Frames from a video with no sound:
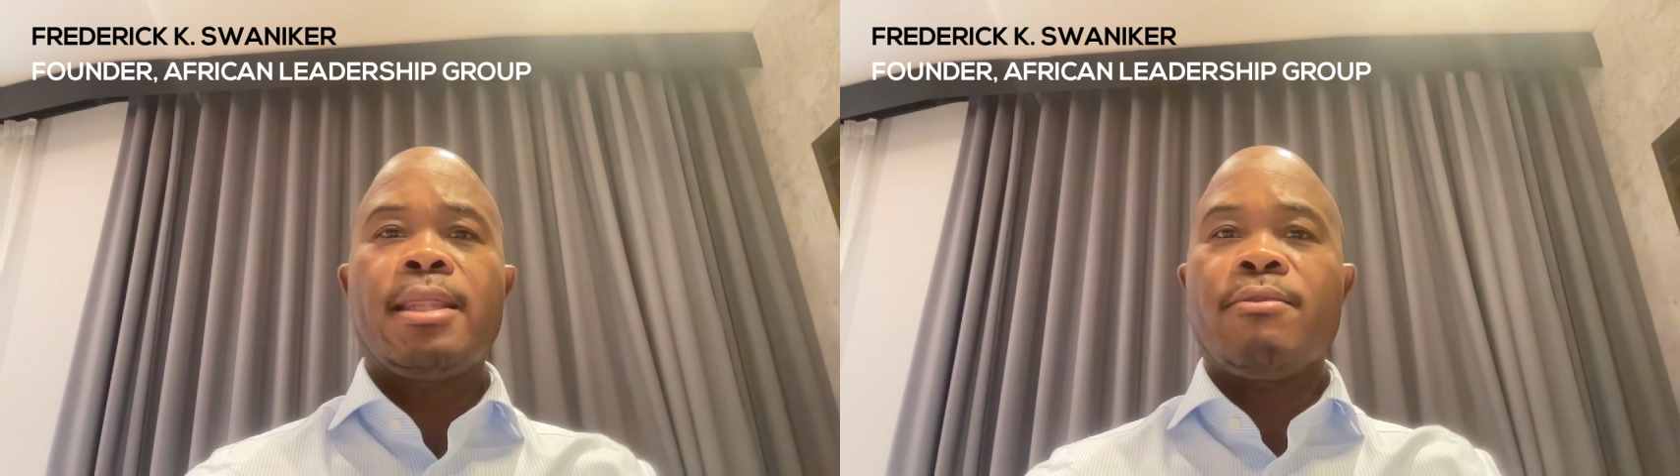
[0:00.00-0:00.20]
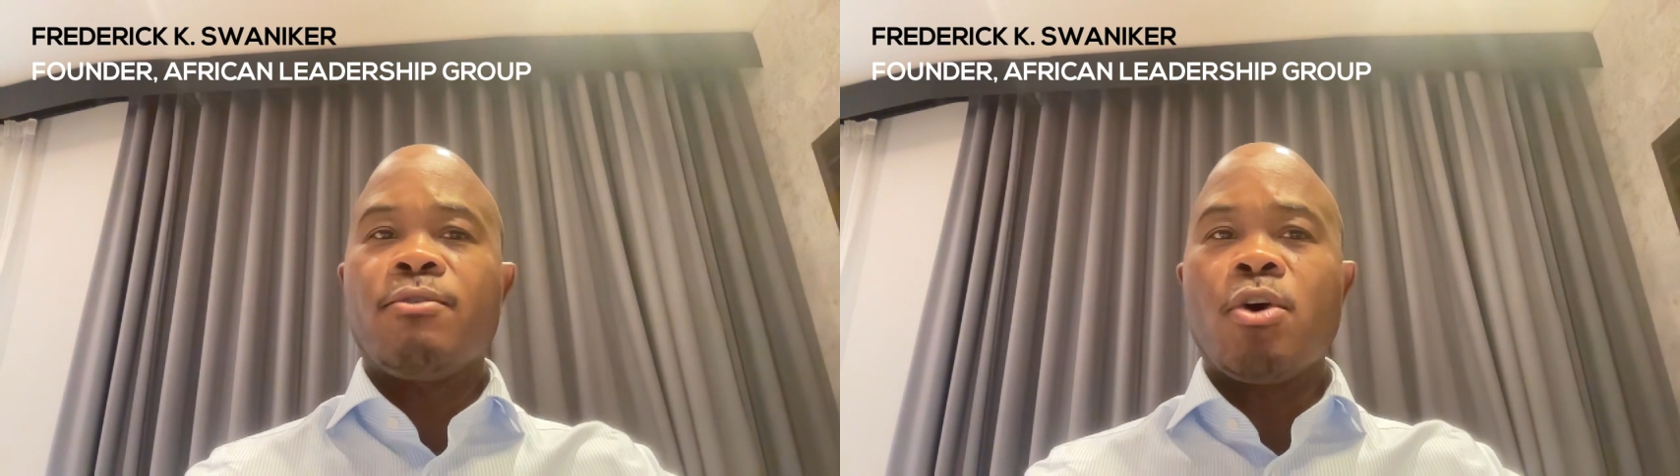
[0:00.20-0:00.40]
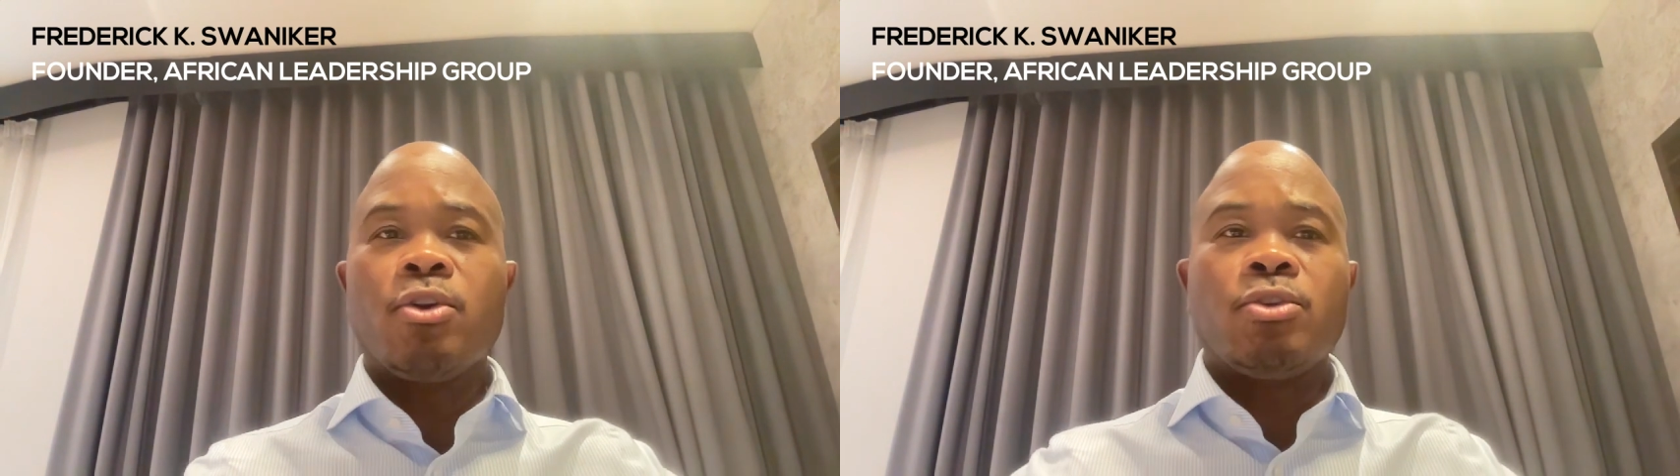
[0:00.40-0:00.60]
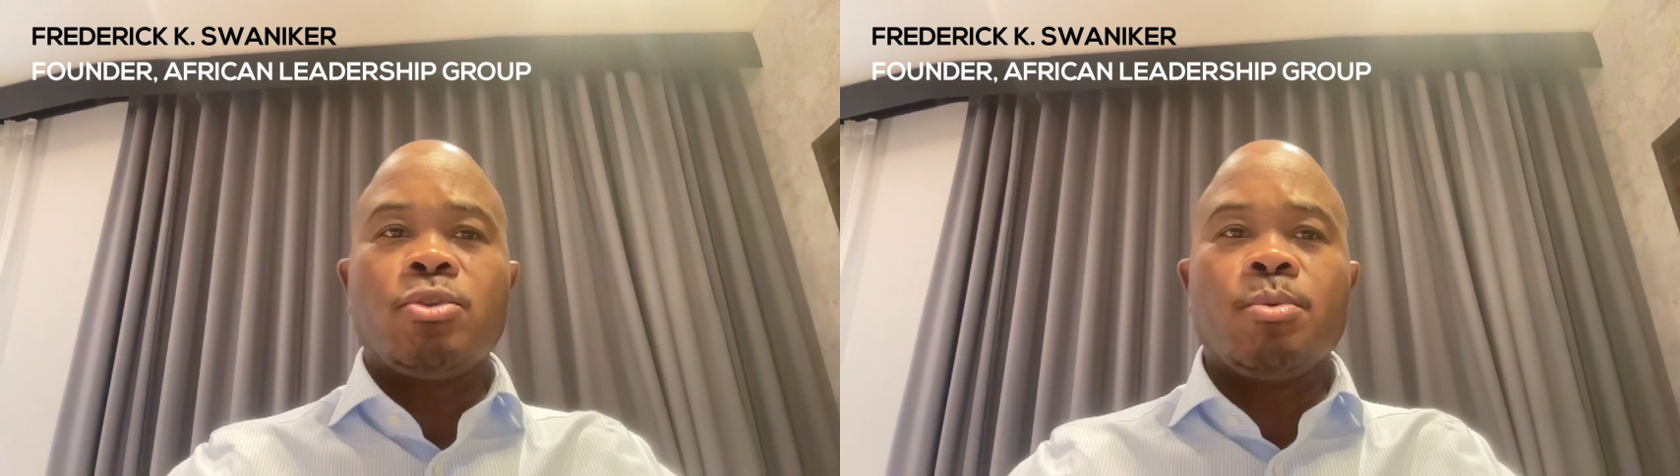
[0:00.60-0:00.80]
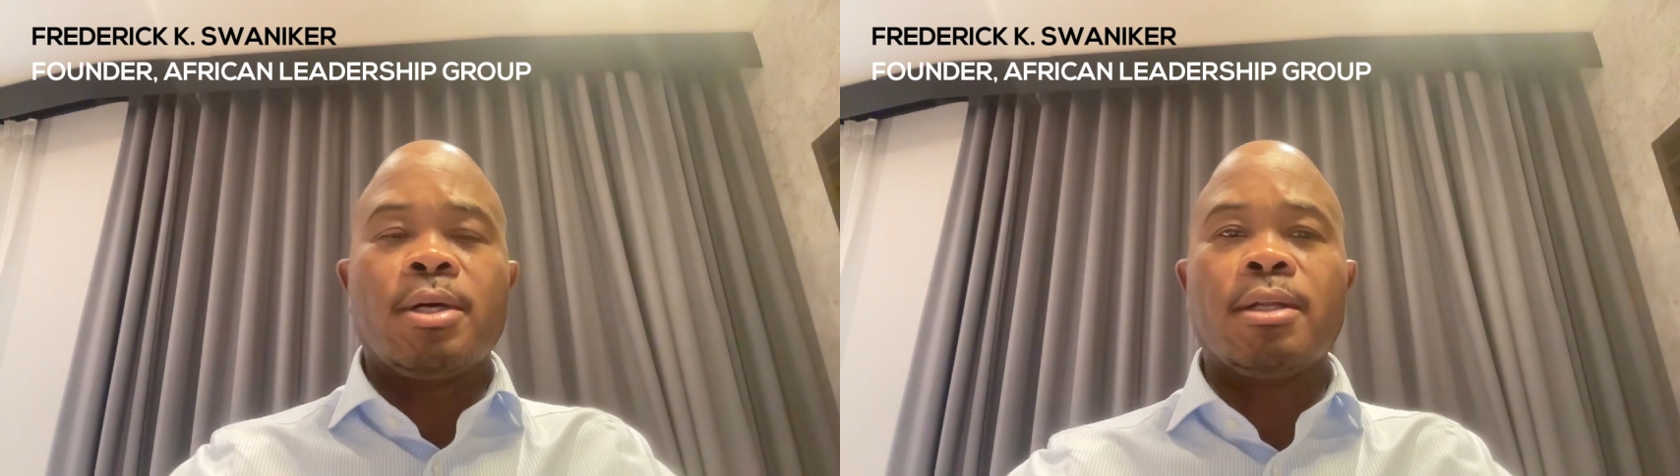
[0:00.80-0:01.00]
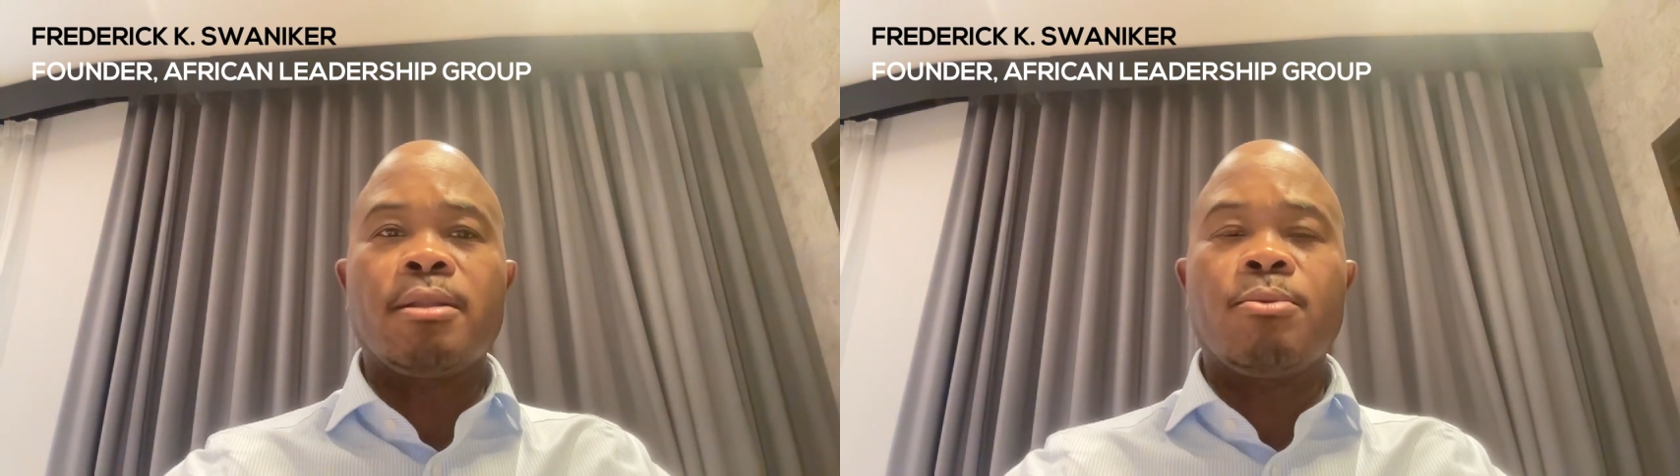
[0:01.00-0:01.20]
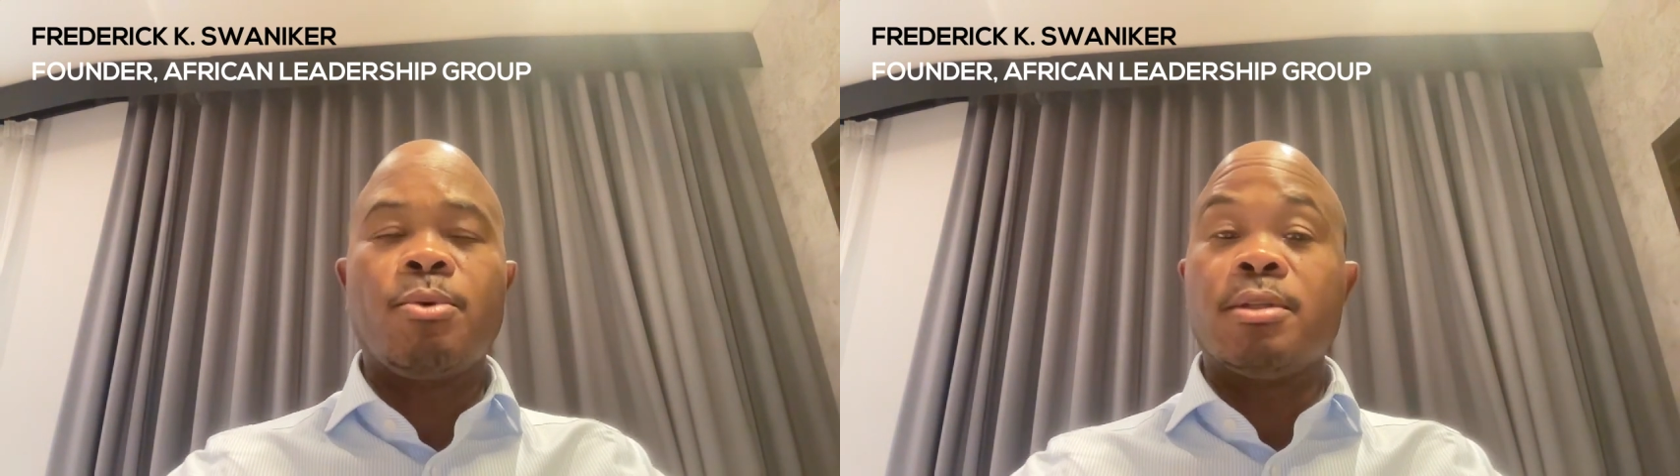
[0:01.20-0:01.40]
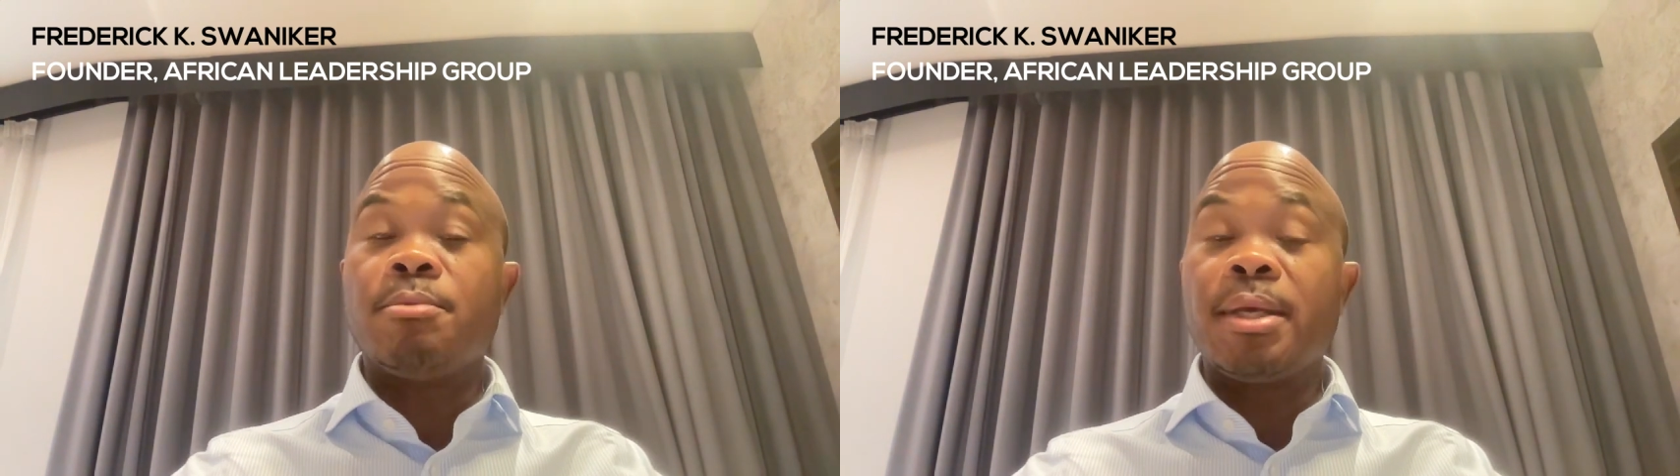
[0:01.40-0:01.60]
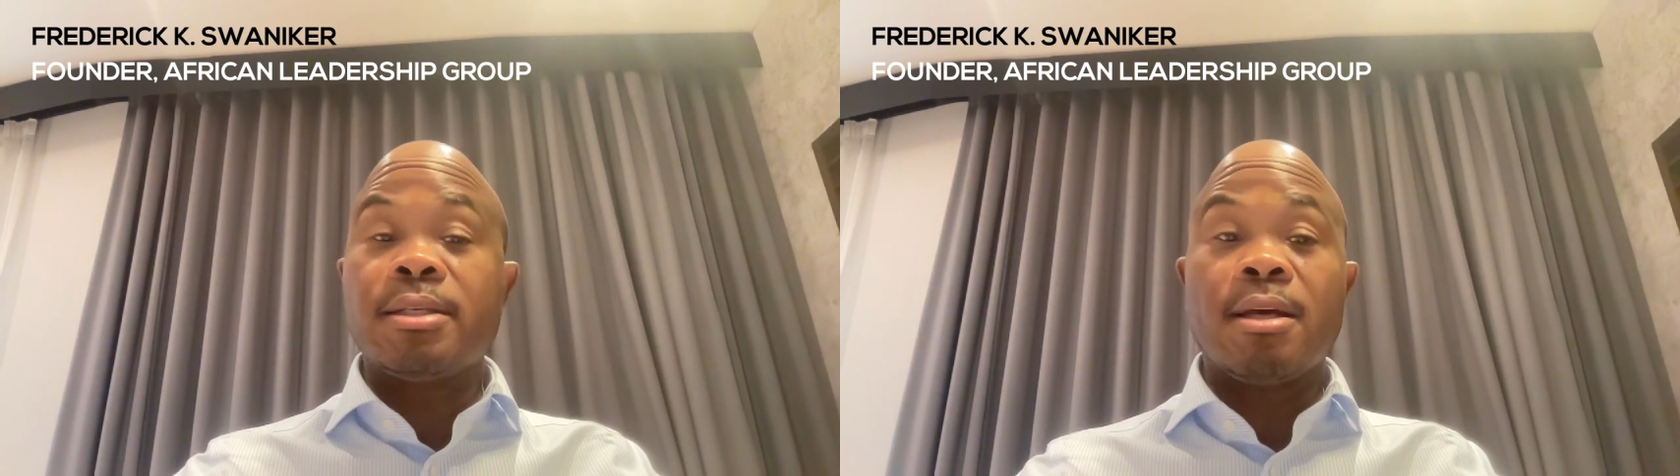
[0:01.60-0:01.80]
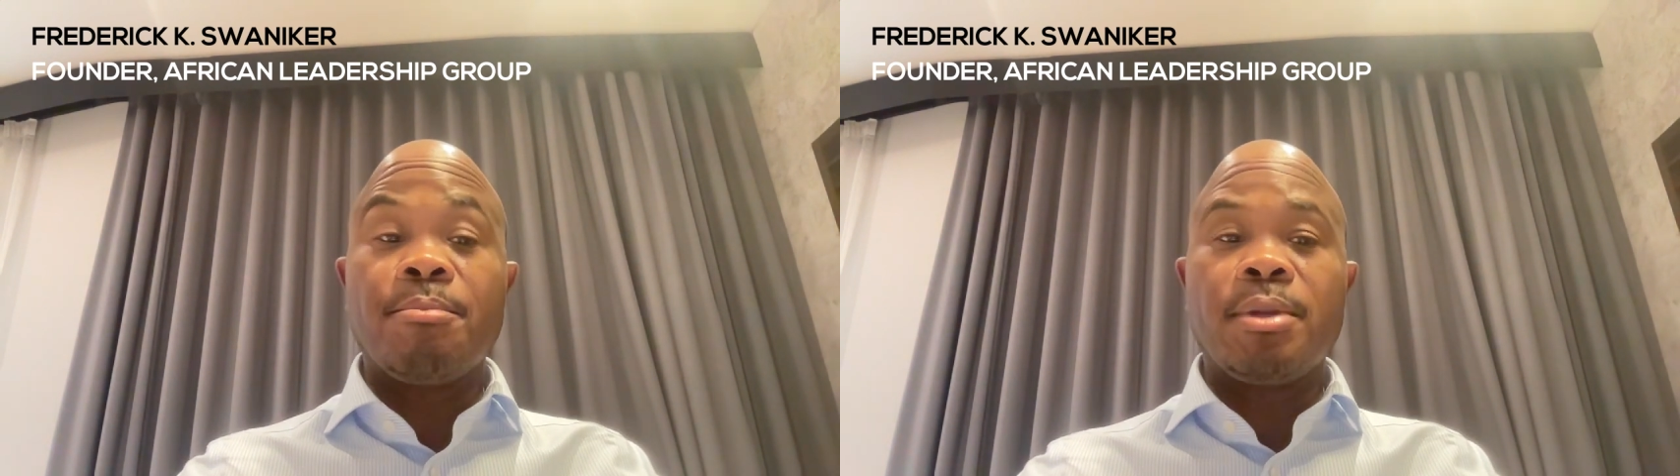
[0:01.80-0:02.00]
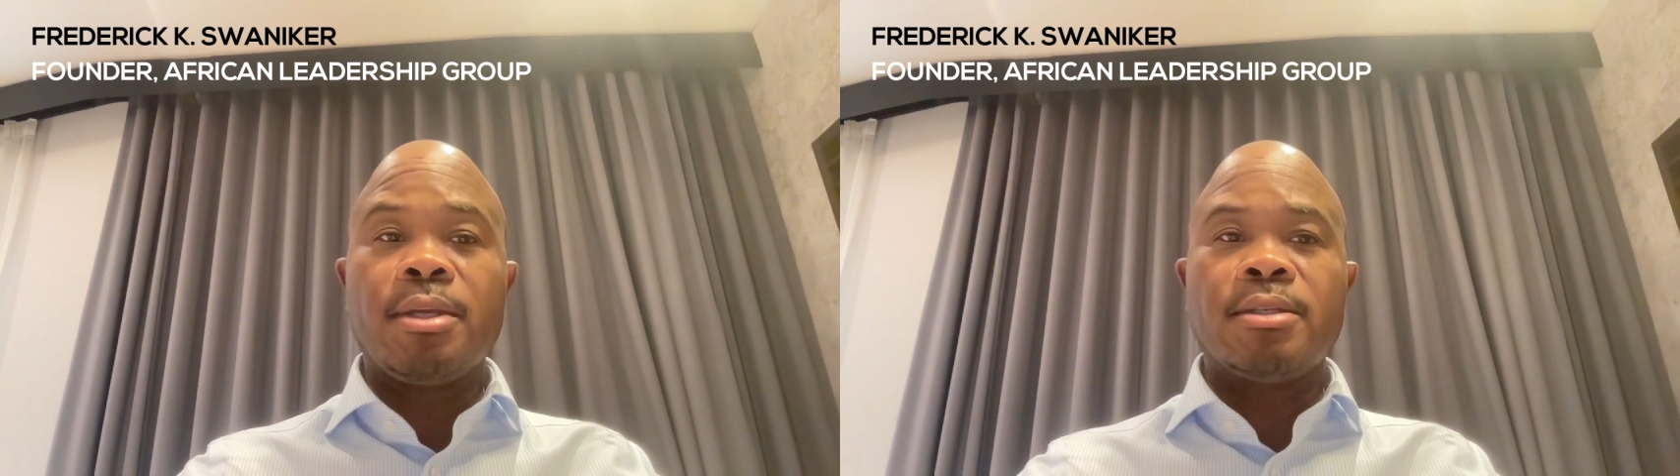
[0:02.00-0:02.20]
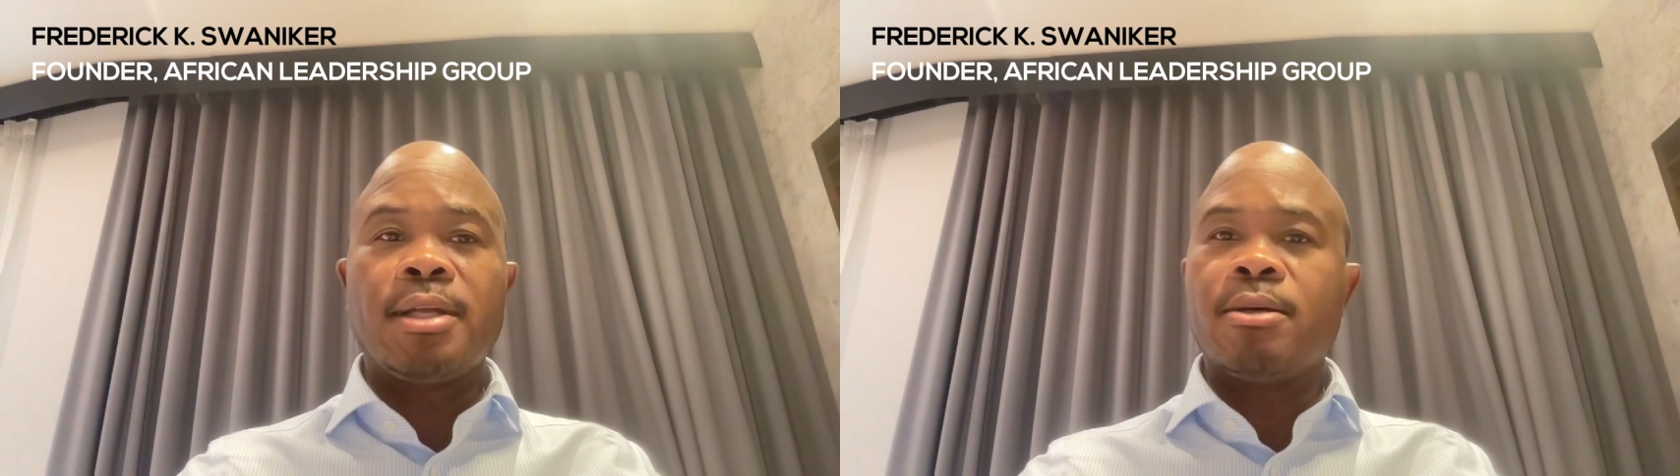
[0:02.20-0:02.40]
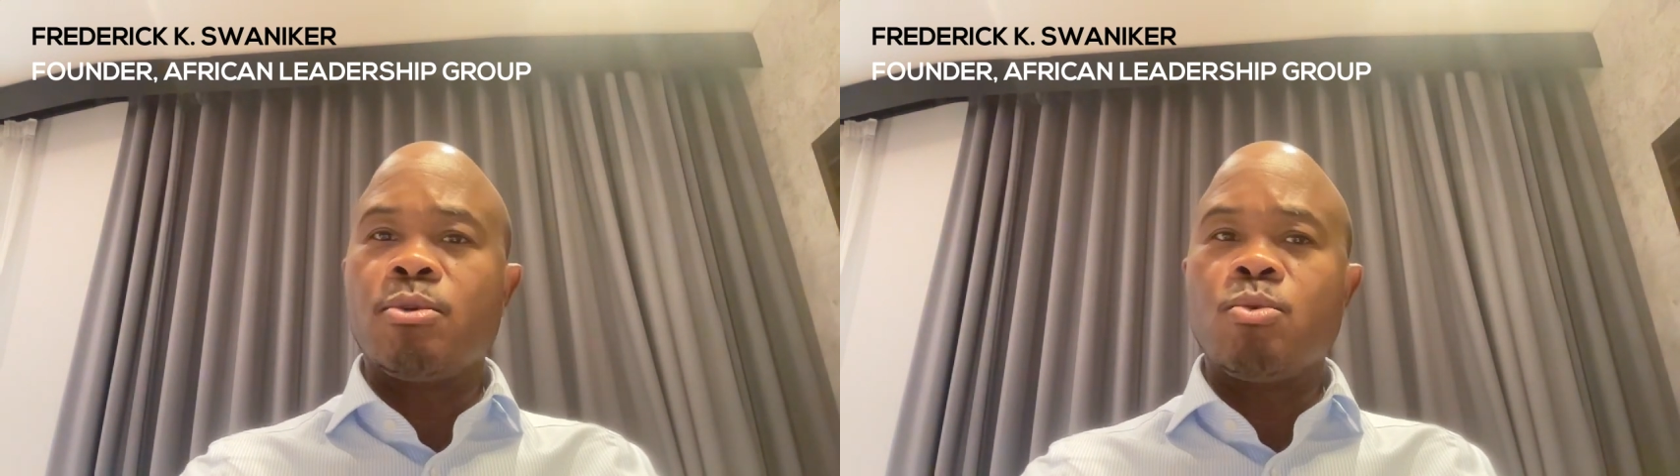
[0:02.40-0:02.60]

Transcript: They've gone on to work at the world's best companies like